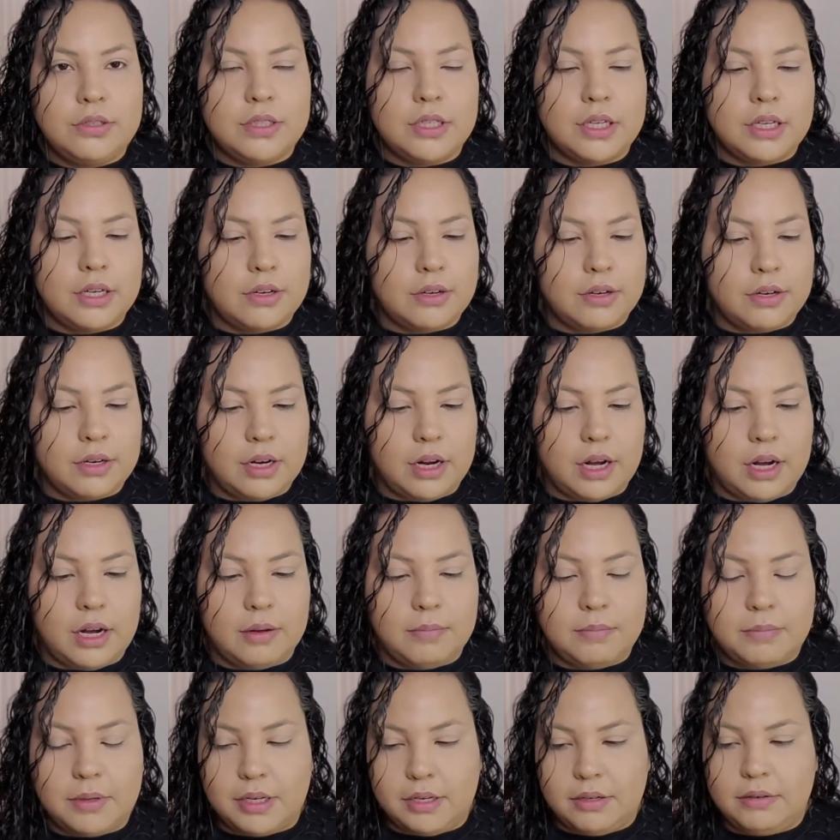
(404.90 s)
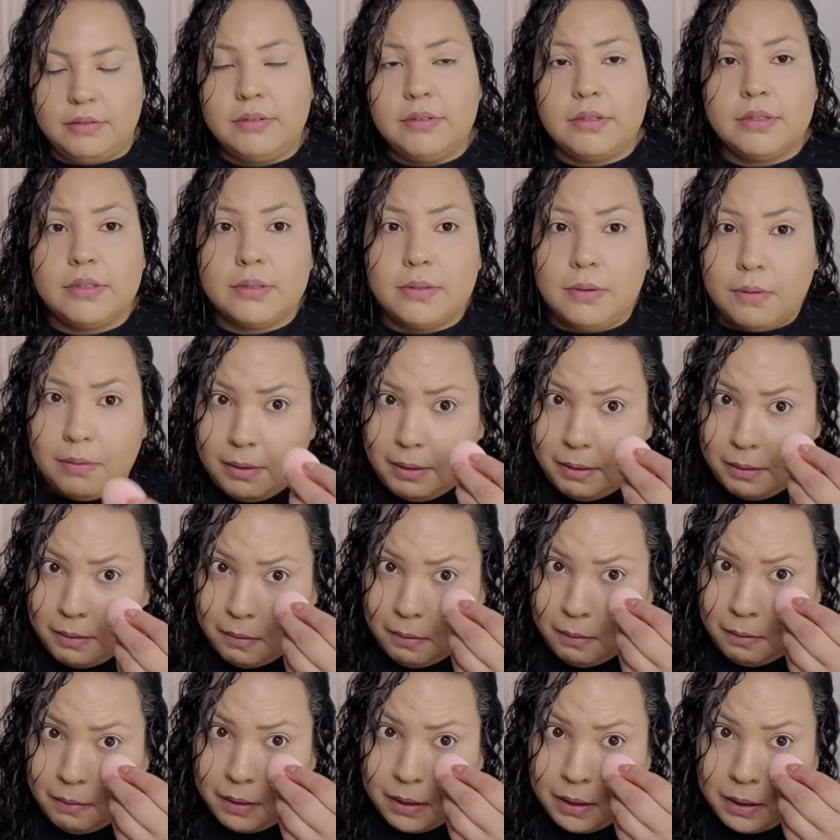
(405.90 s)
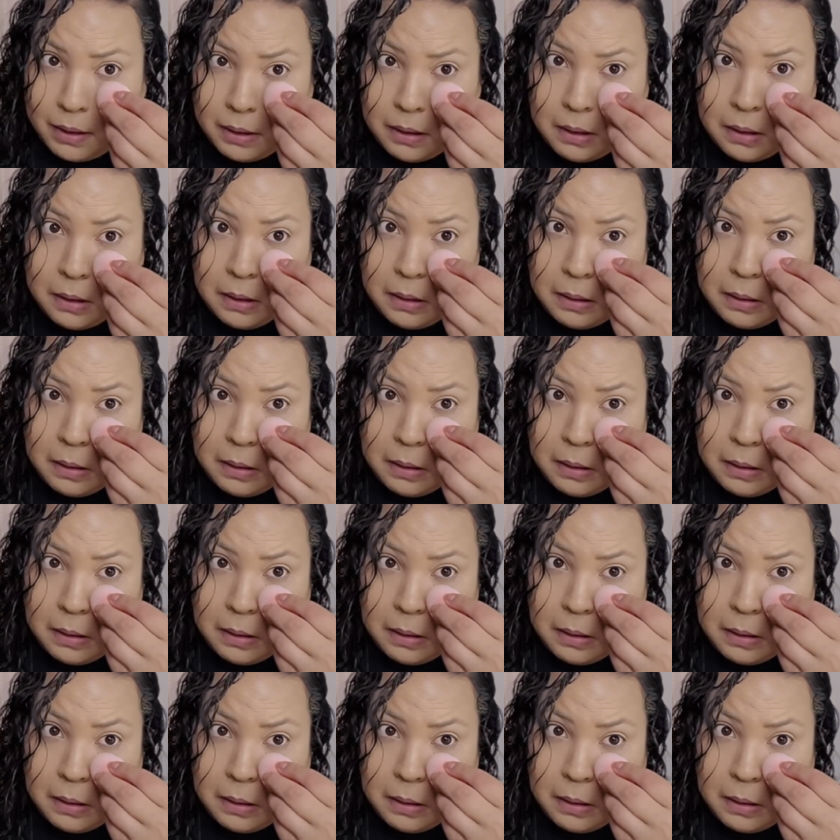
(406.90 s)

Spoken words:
or not, but let's go ahead and go in.